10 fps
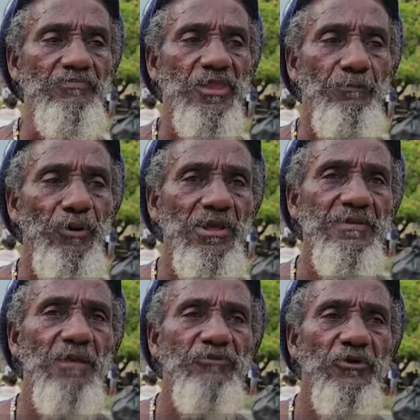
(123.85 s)
The police
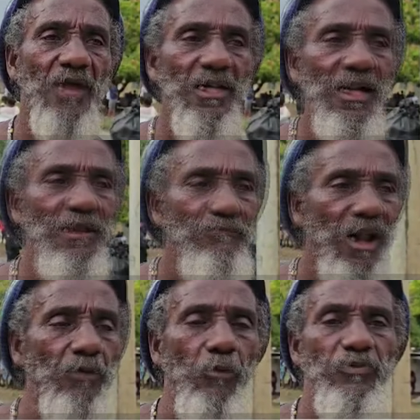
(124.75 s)
them should have called
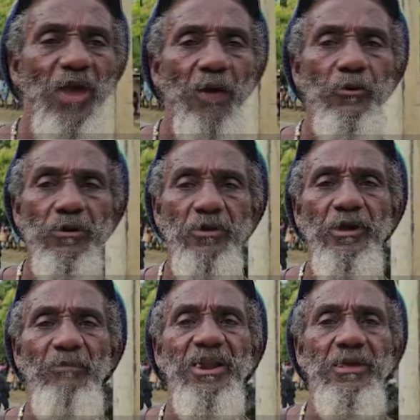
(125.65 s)
back up. You run down
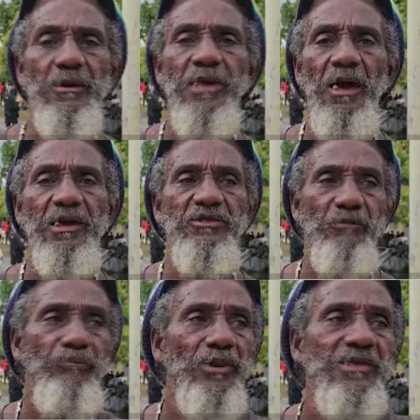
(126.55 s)
the man and you can't
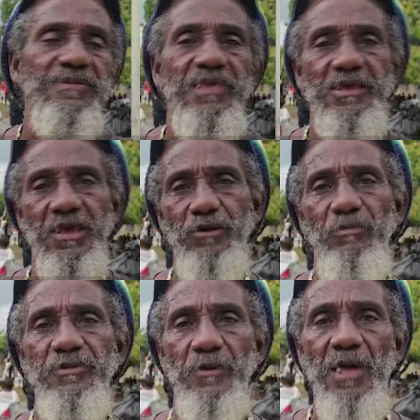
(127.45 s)
him. Police station up
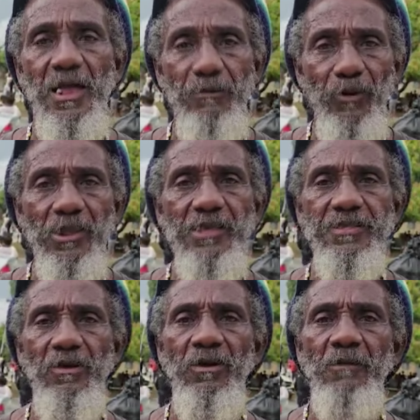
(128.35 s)
there. So call the police
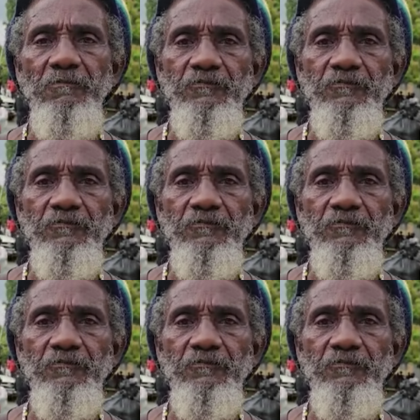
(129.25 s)
now.